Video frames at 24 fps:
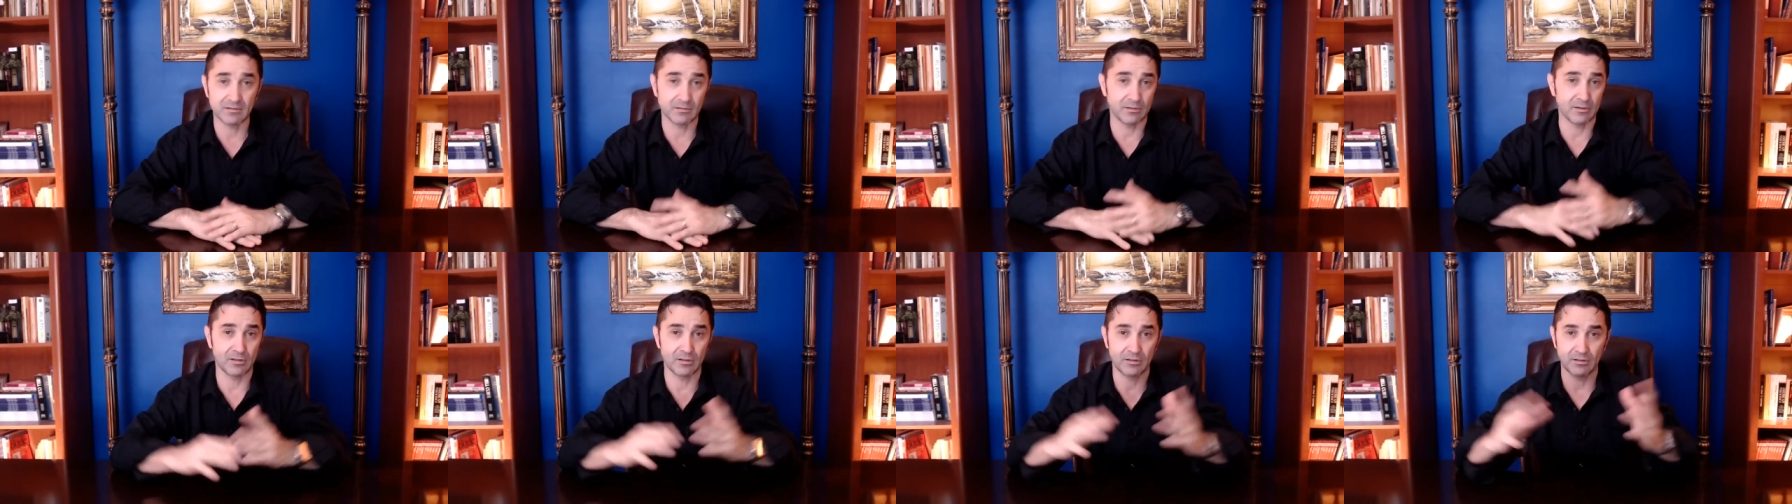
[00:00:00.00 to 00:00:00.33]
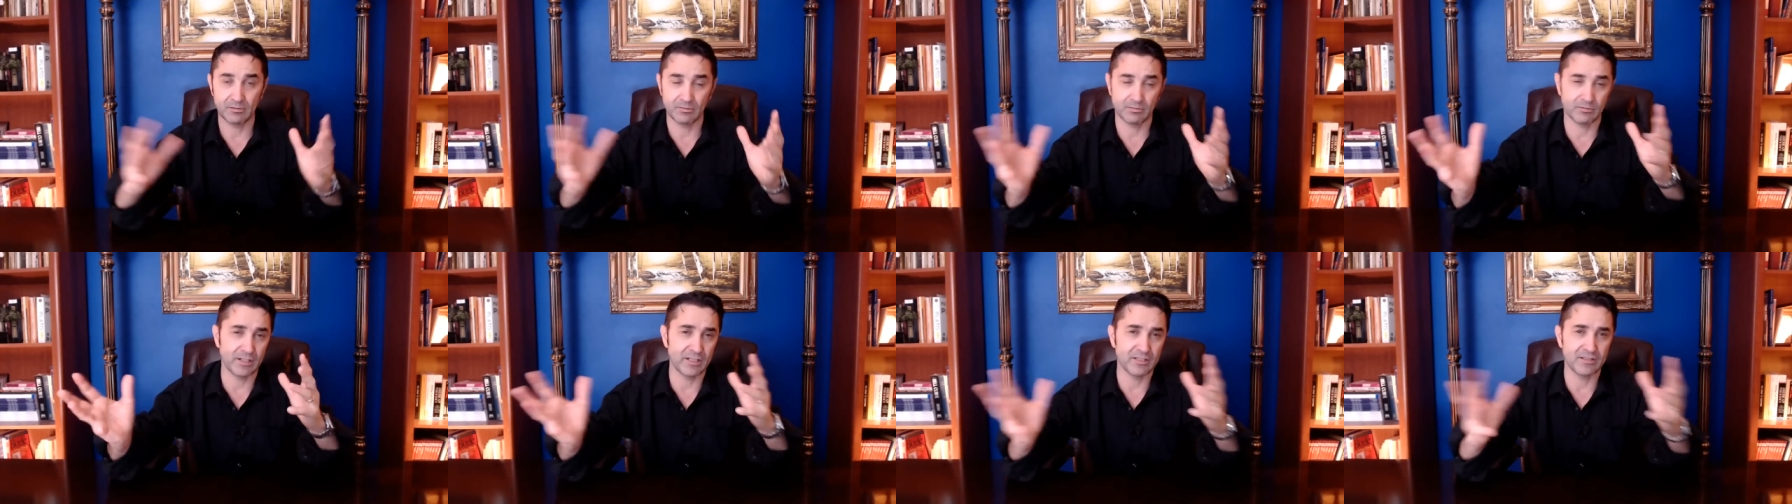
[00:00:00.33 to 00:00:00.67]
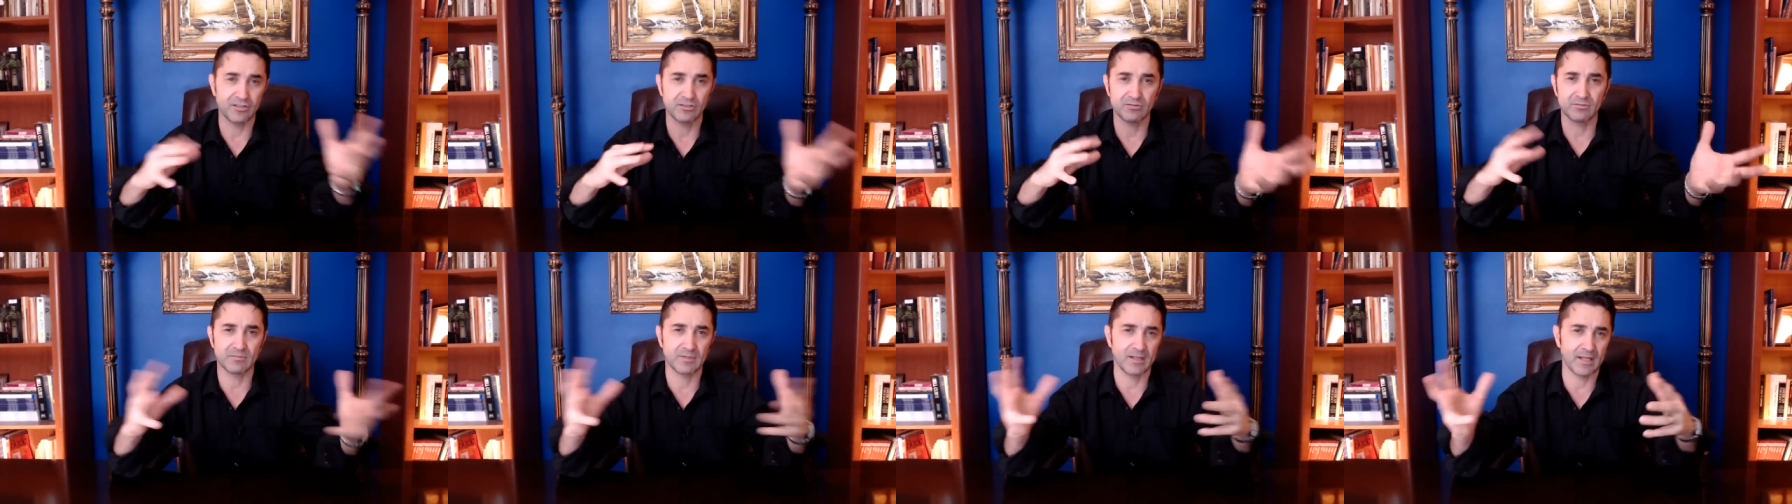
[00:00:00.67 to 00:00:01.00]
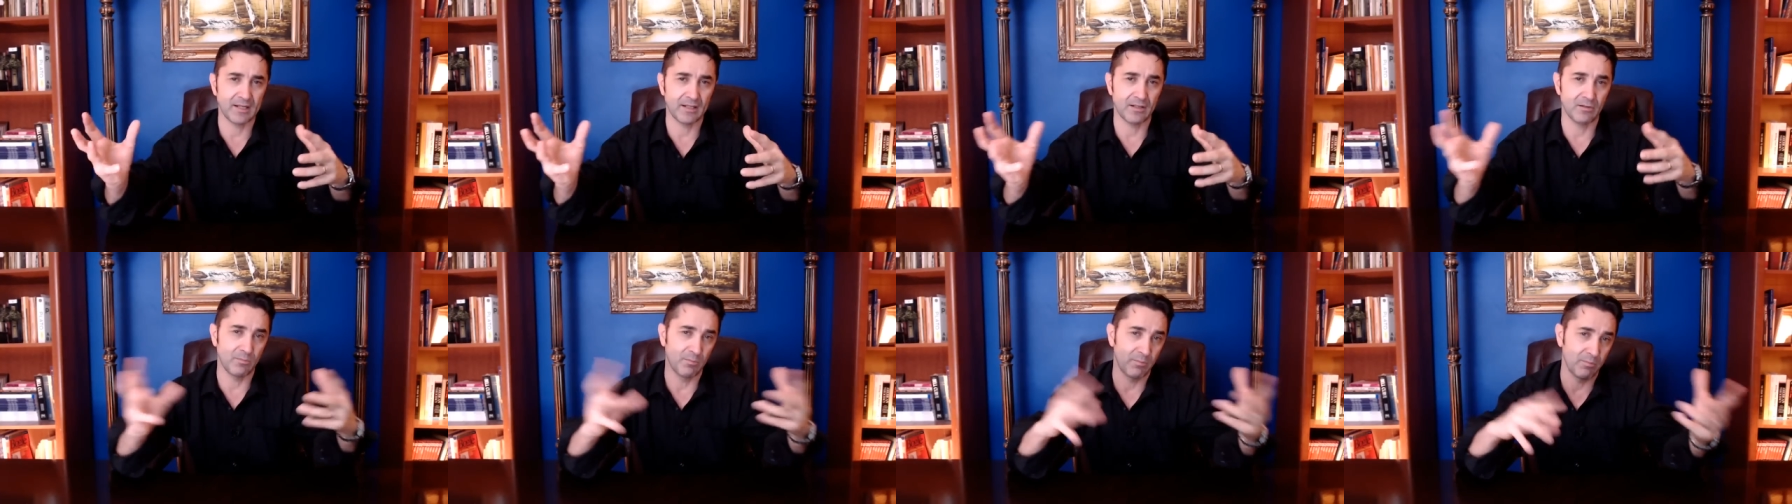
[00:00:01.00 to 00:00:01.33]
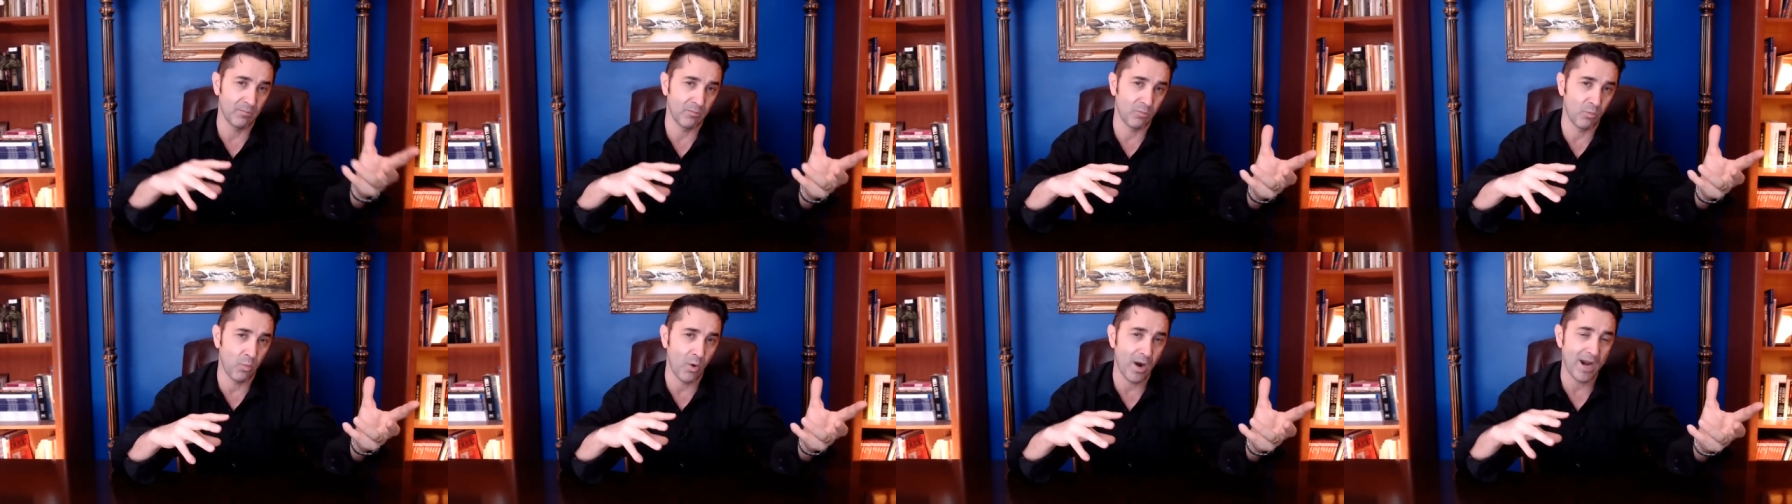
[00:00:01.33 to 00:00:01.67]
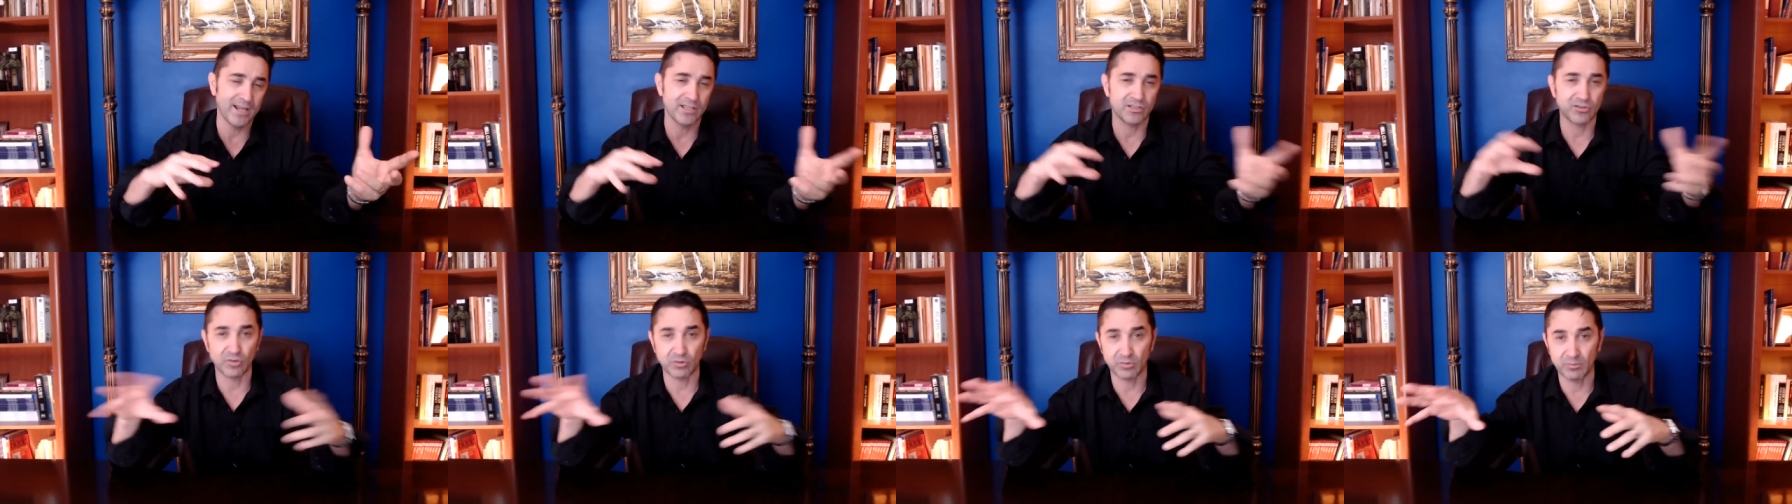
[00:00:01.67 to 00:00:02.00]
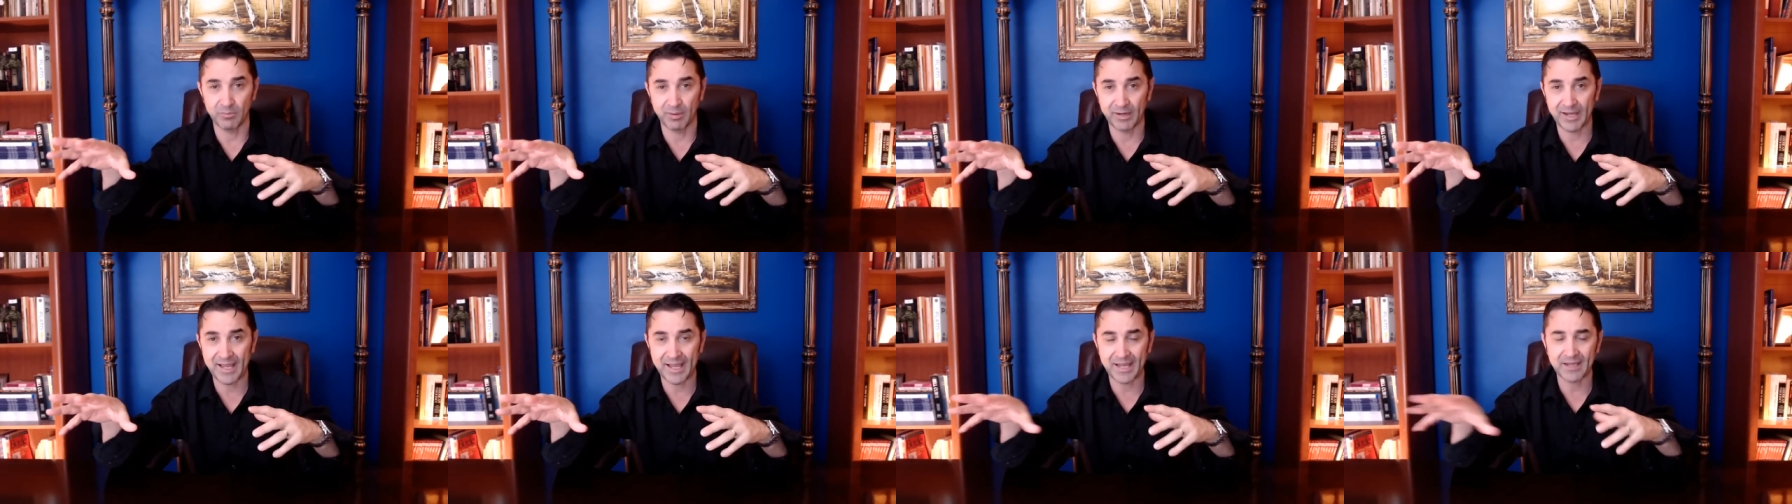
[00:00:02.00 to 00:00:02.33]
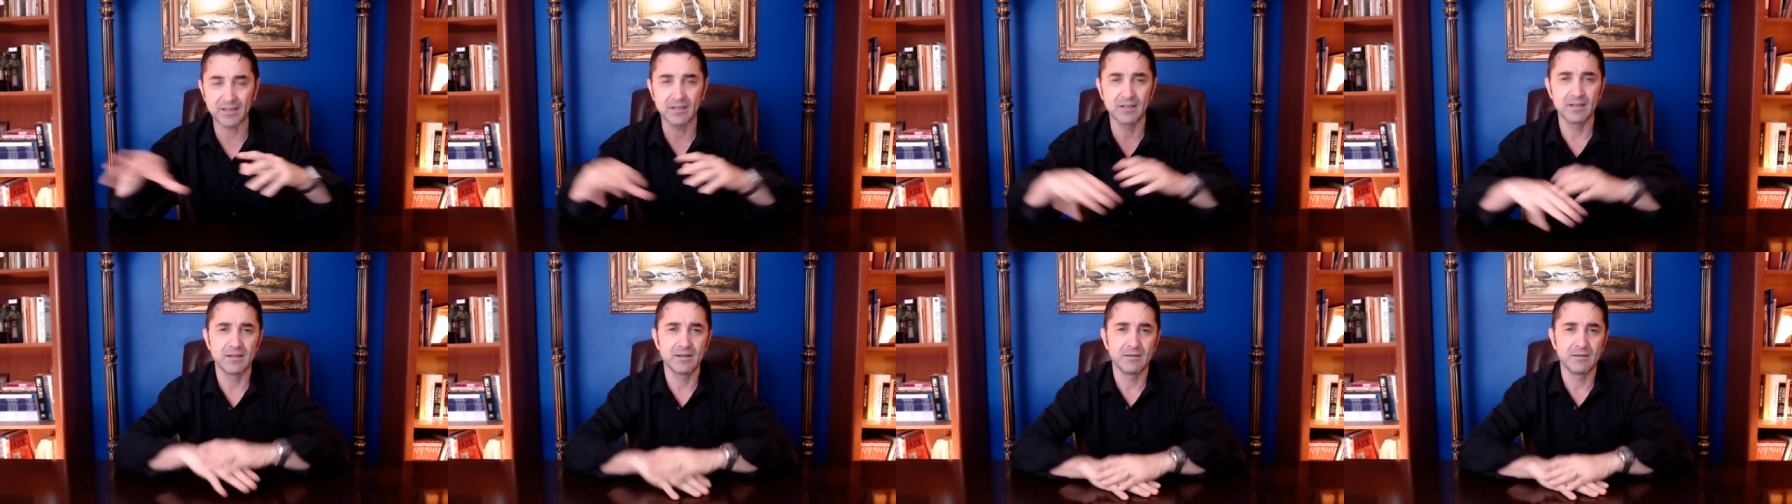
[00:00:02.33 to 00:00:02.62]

uh, racism like white on black,